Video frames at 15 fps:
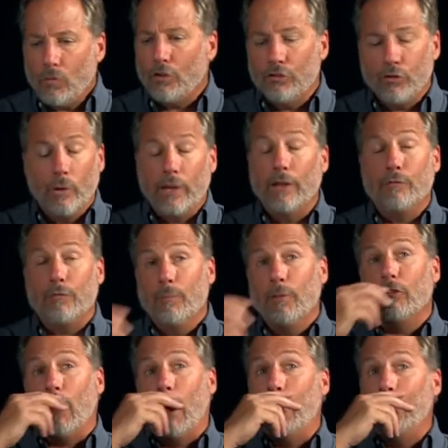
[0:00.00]
So again, from the
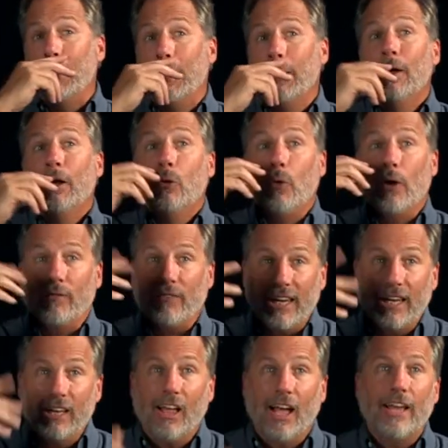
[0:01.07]
top, we have
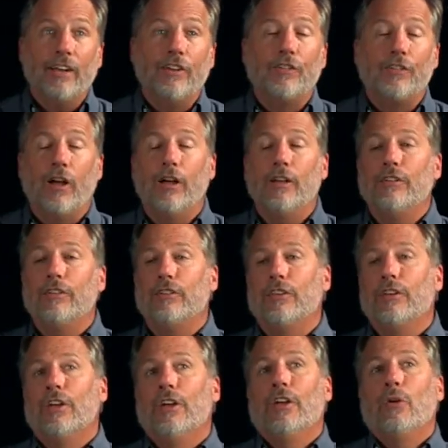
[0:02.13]
Eli and his sons.
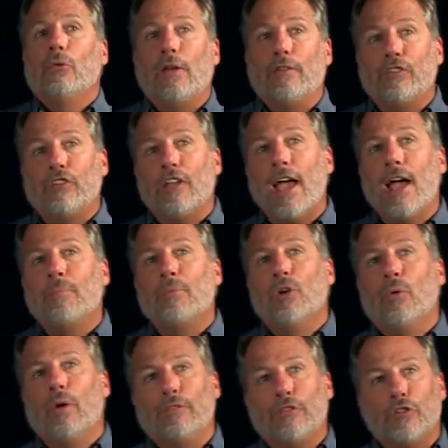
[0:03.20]
We have
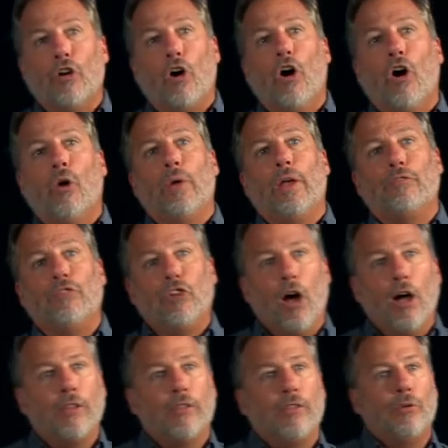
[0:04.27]
Samuel, we have Saul, we have
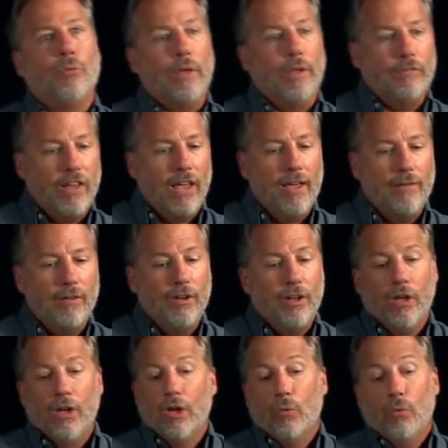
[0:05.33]
Jonathan, we have David.
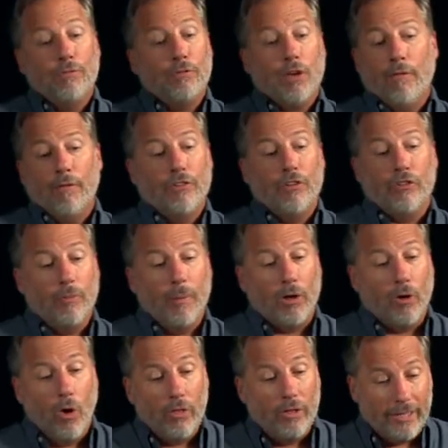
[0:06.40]
We've covered just
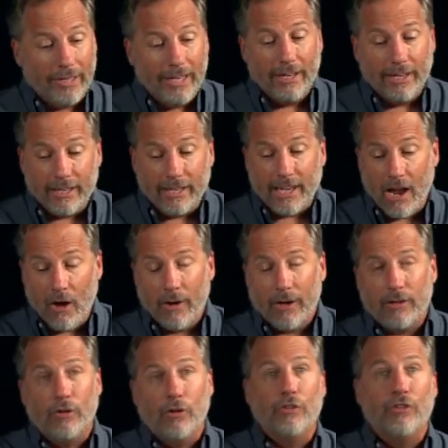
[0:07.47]
about all the leading
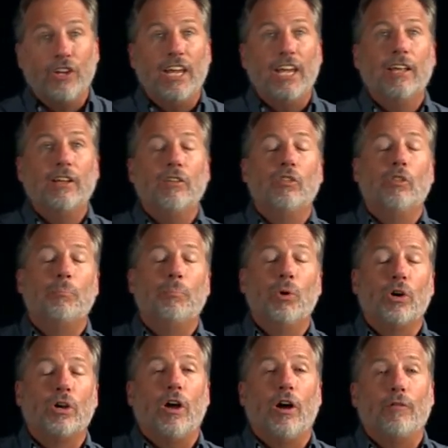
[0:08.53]
characters in the
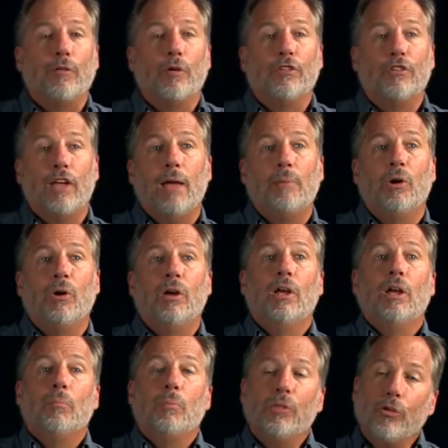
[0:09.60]
book of 1 Samuel,
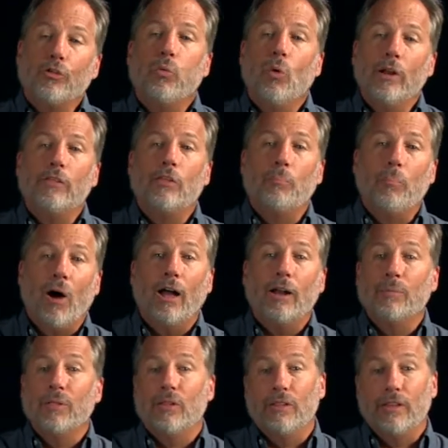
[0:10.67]
but there's one at the
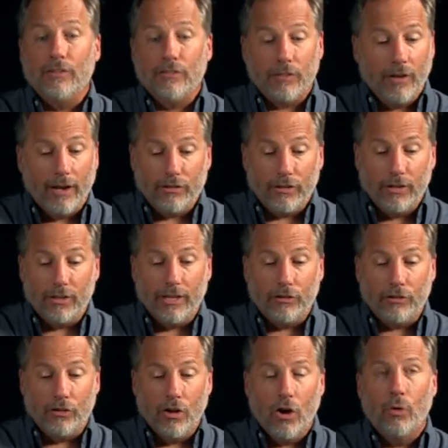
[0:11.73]
bottom of the list that I should at
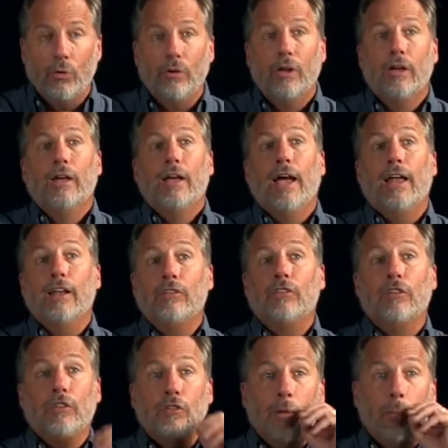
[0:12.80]
least note, and it's
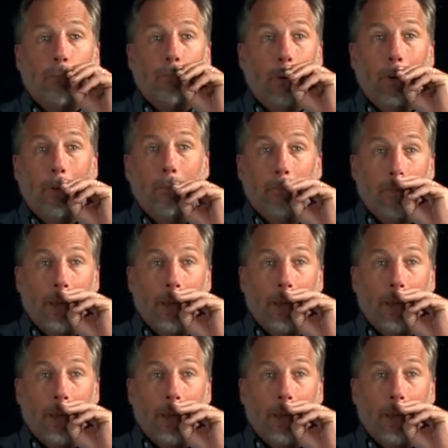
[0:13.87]
a simple